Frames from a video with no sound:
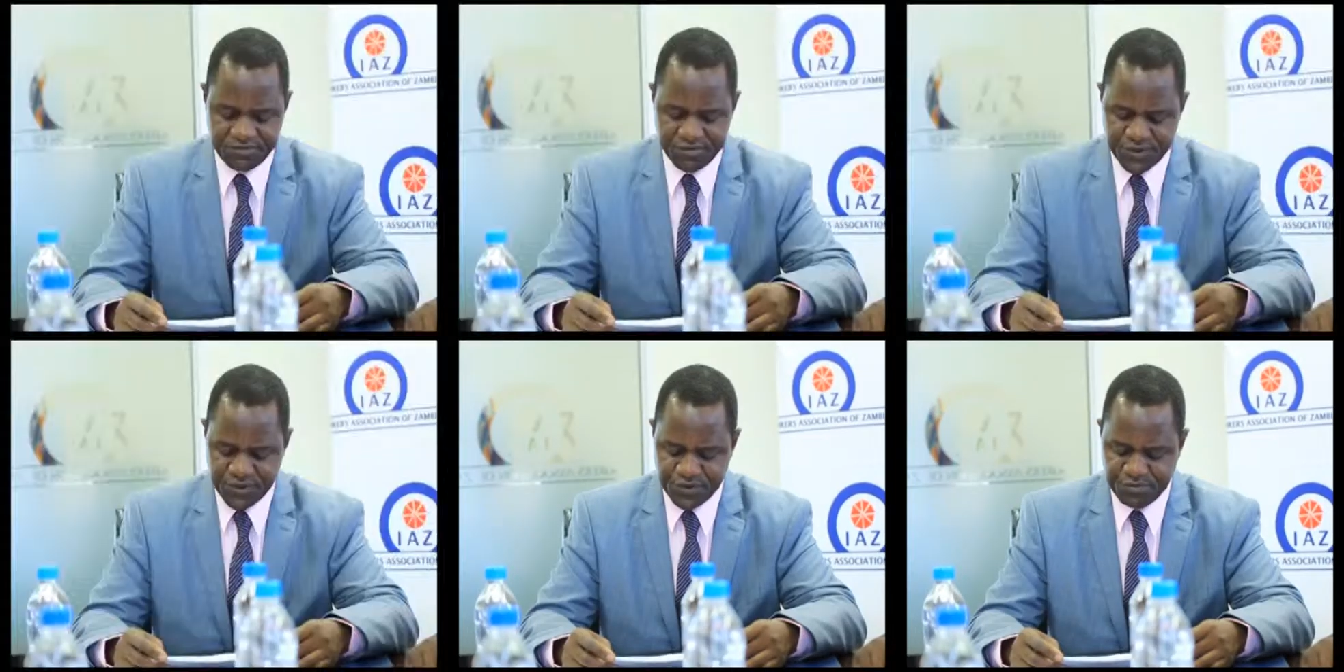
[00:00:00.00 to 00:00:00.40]

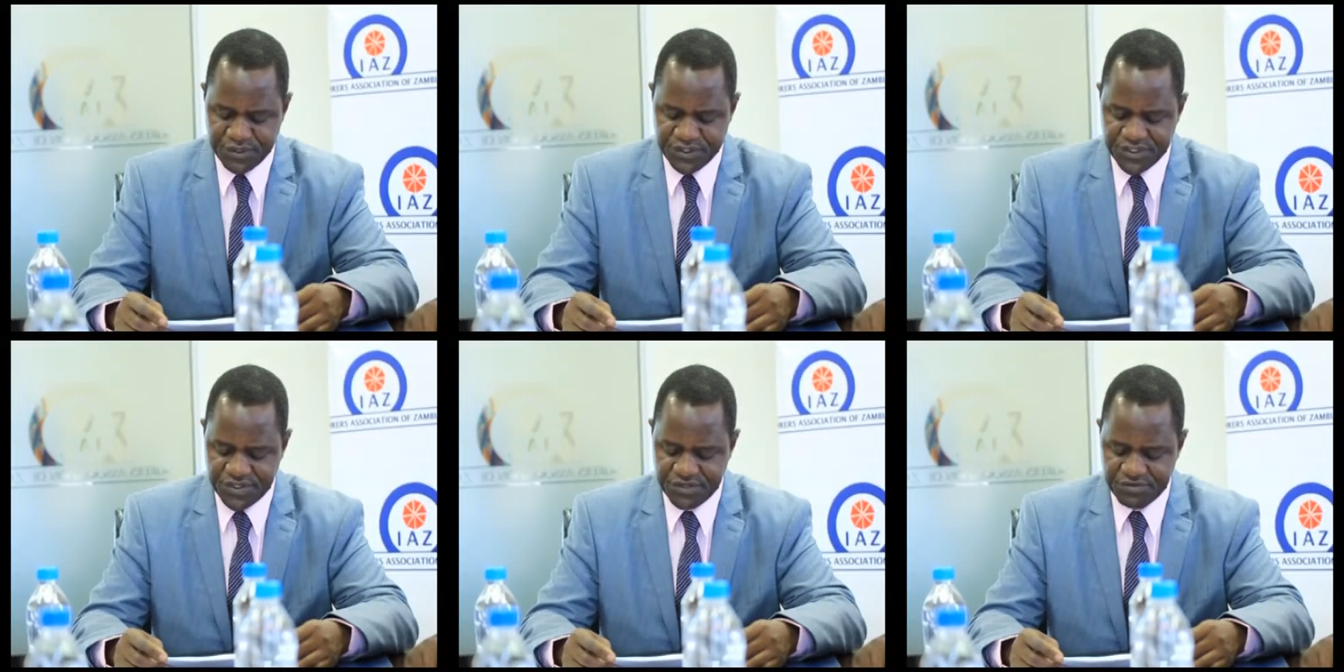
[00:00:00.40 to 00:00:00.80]
42%
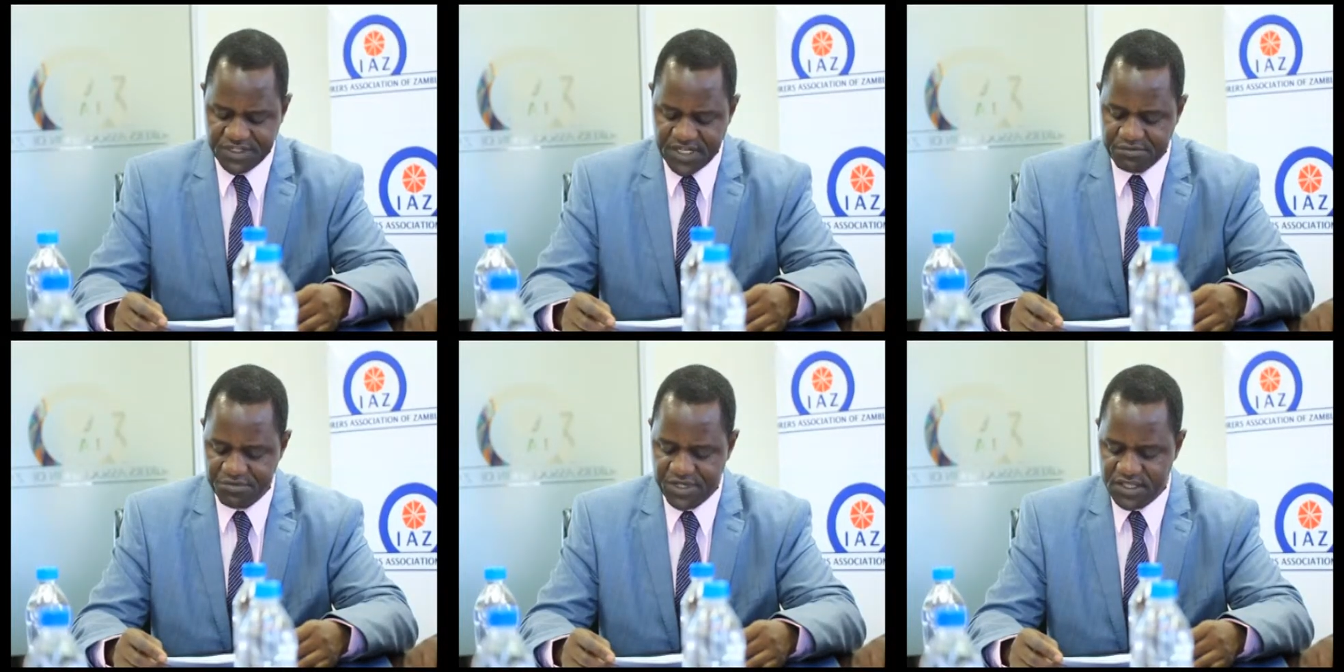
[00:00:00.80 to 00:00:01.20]
of
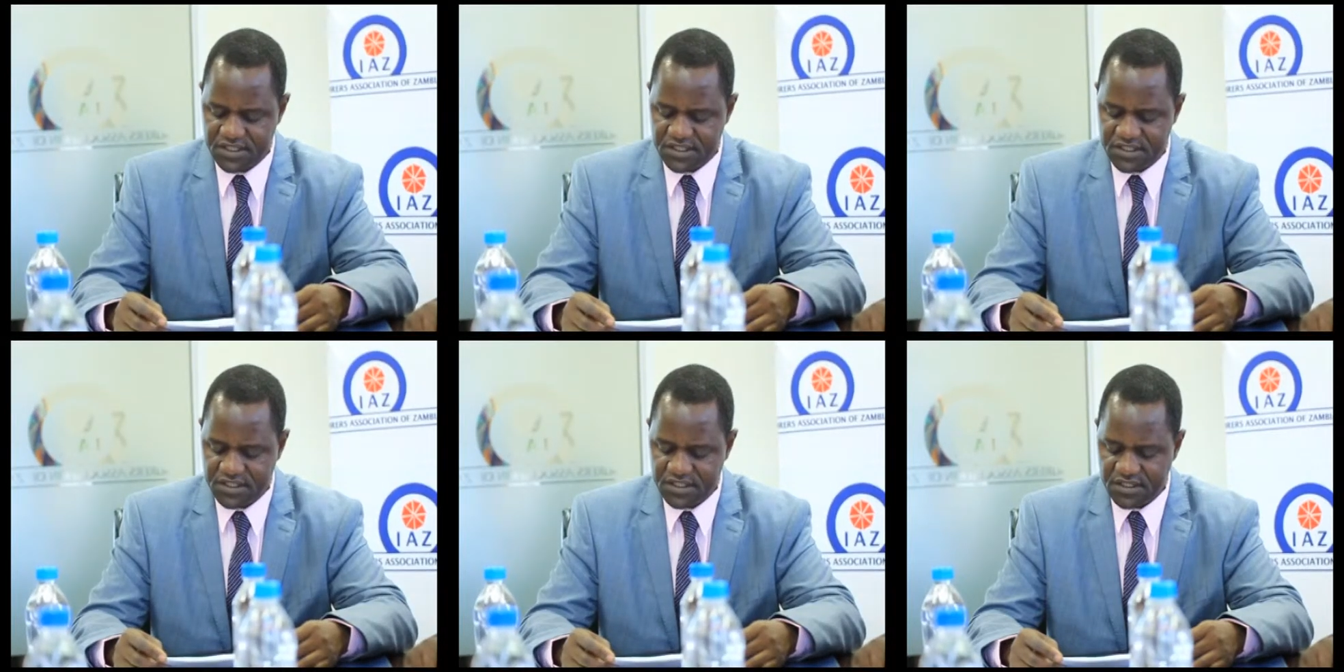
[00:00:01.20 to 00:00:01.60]

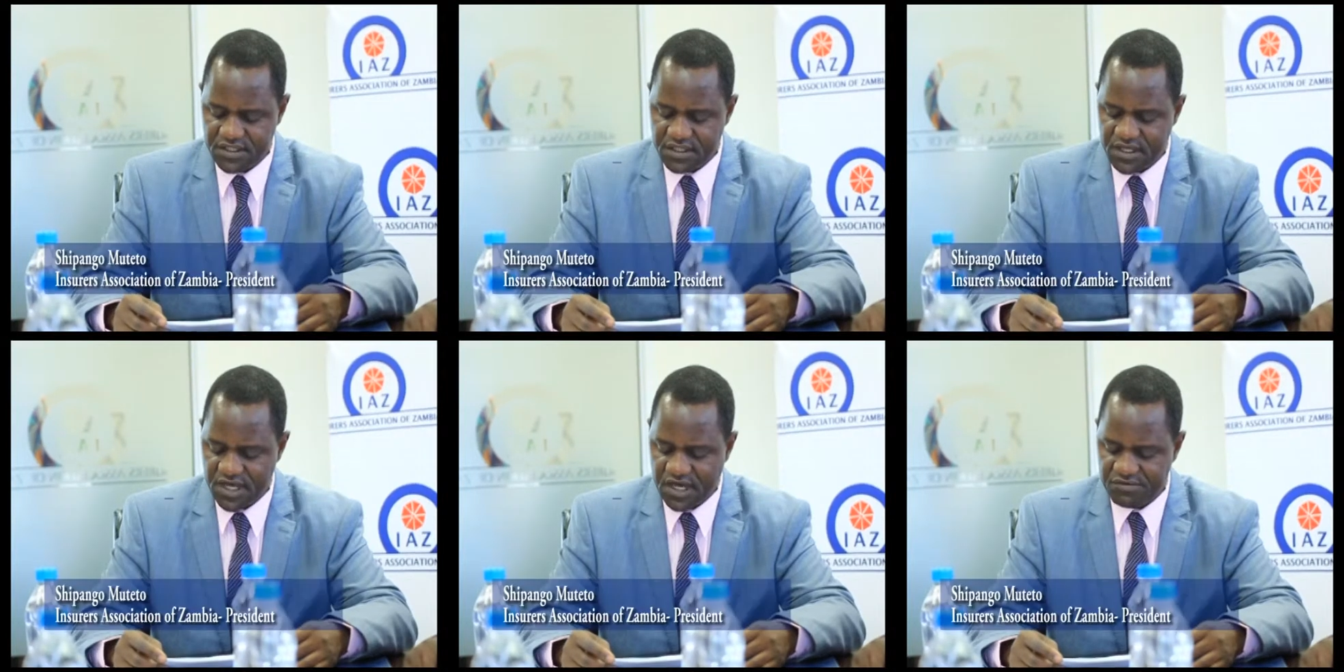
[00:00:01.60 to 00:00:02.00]
Zambians
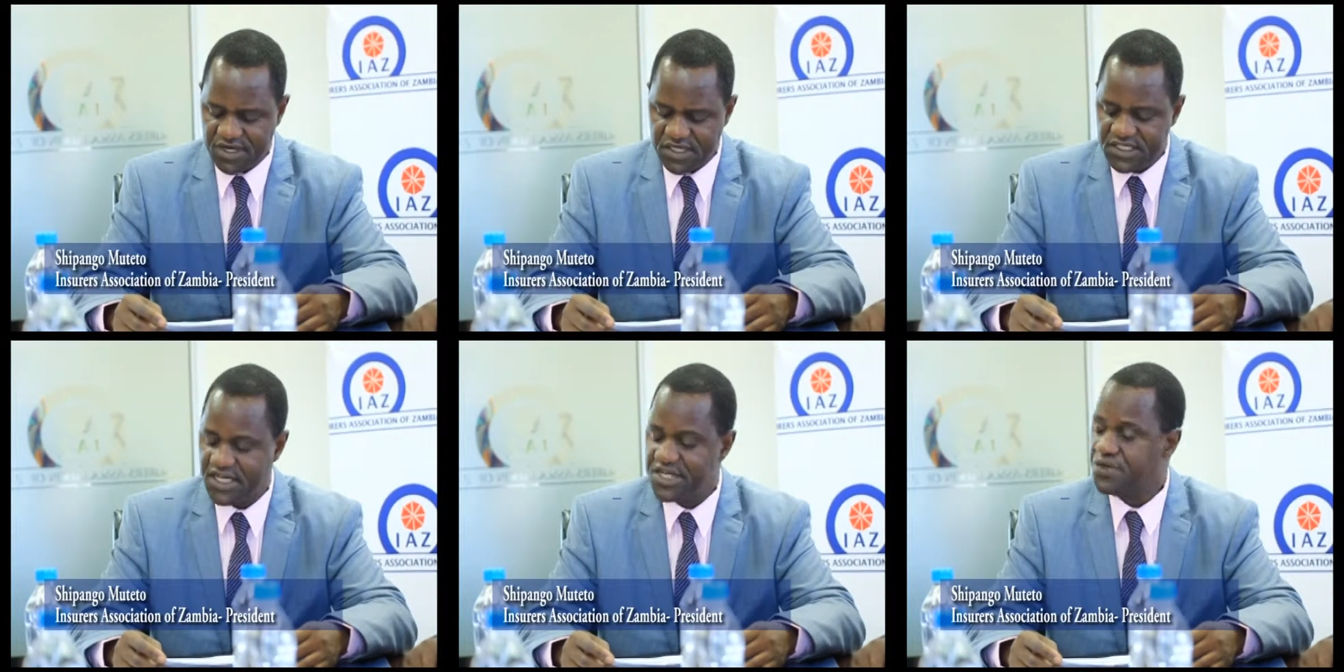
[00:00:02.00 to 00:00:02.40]
have
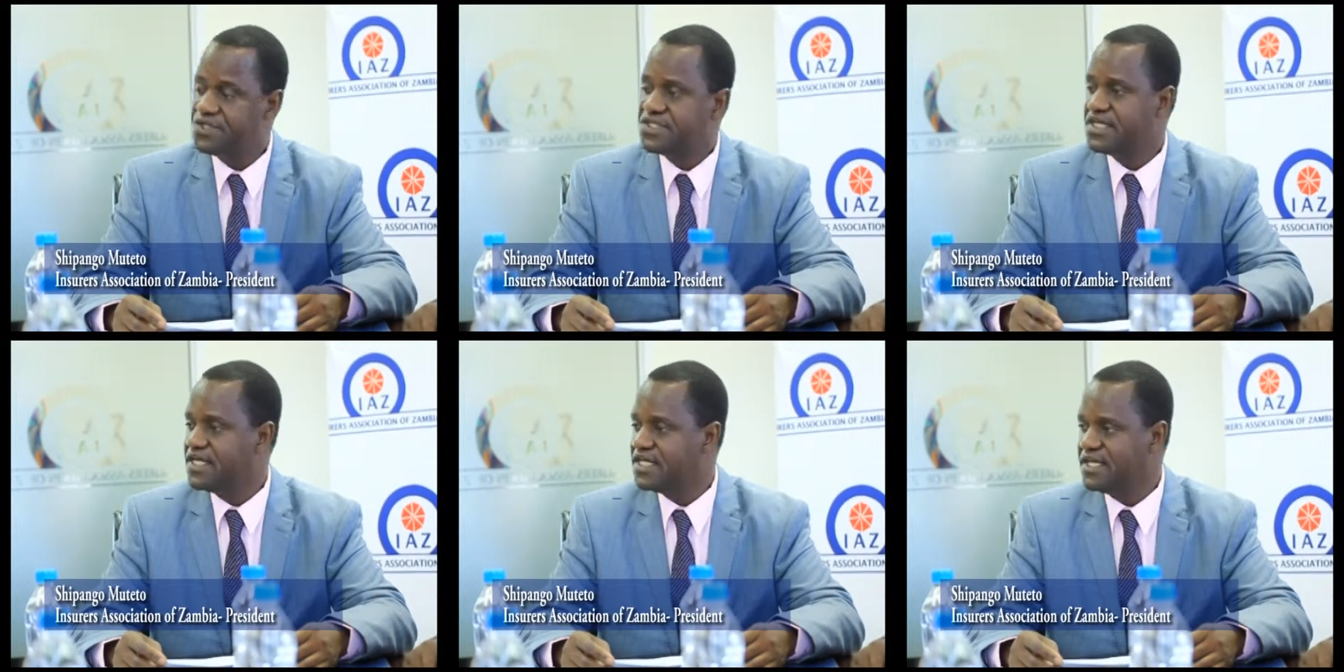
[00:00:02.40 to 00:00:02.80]
actually not
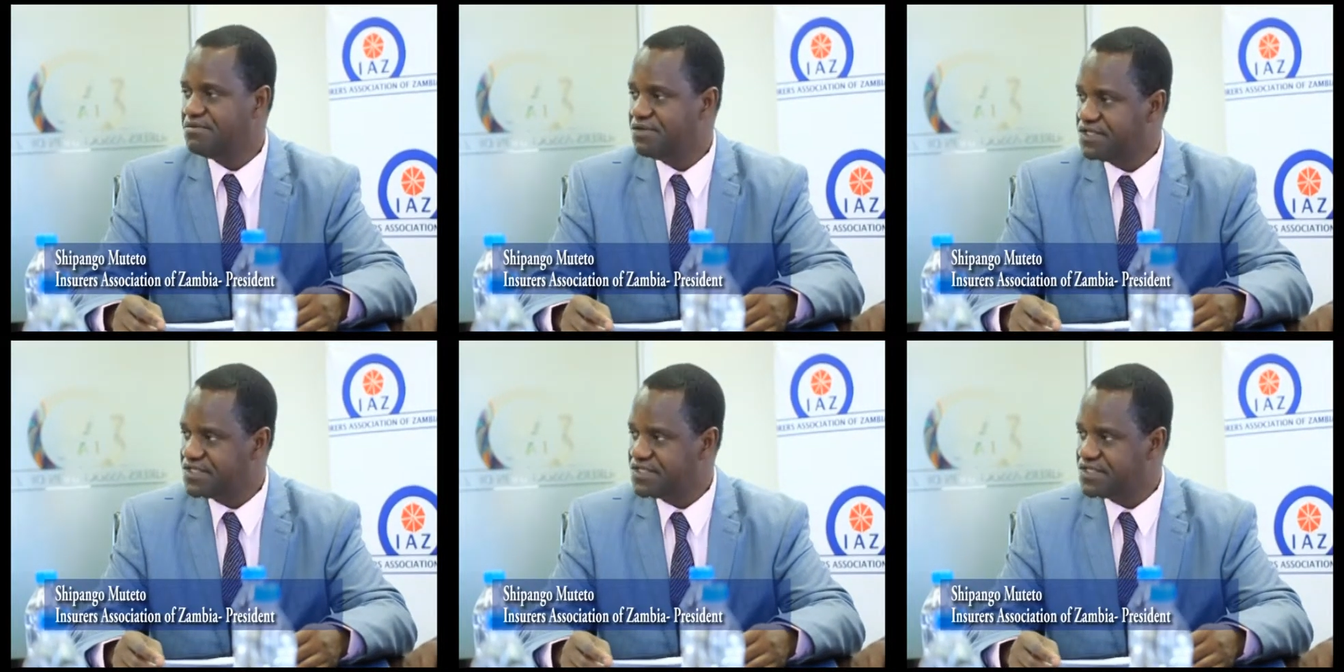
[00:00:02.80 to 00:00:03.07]
heard about